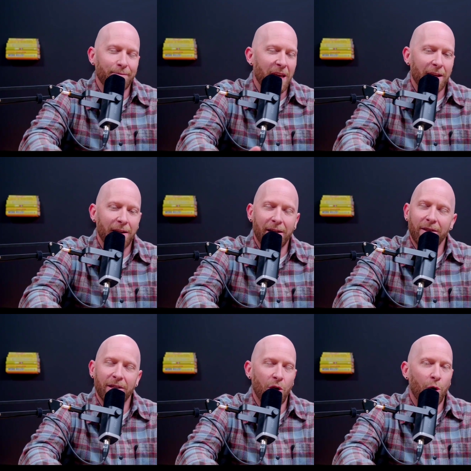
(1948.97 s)
Man,
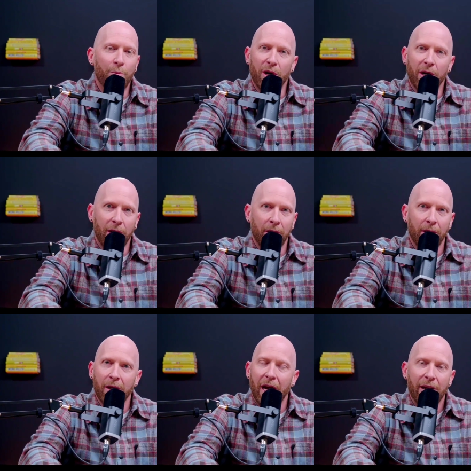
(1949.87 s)
this whole book,
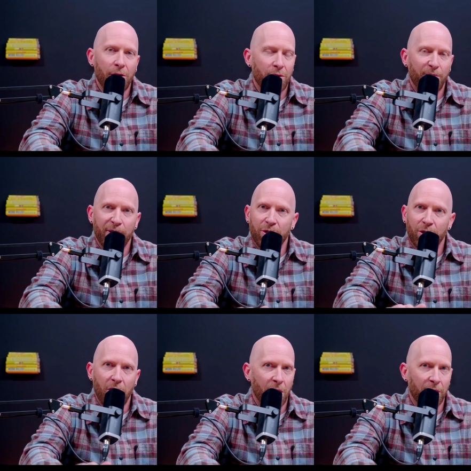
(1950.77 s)
I know you've put
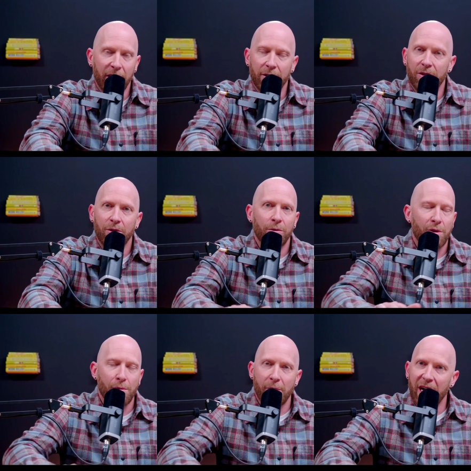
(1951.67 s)
your heart into,
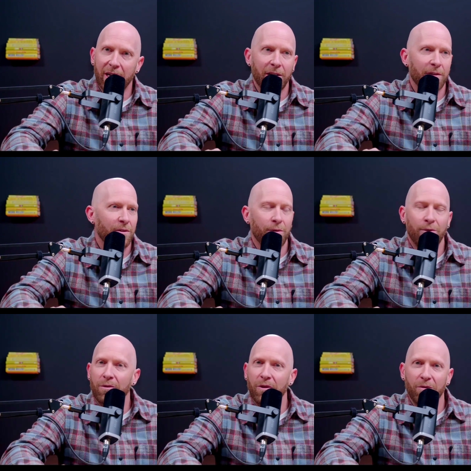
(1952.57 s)
your mind into,
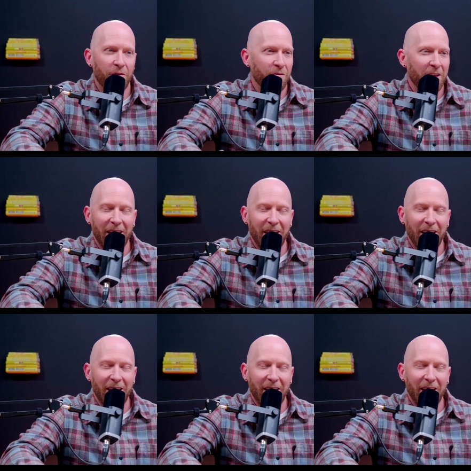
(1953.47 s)
you've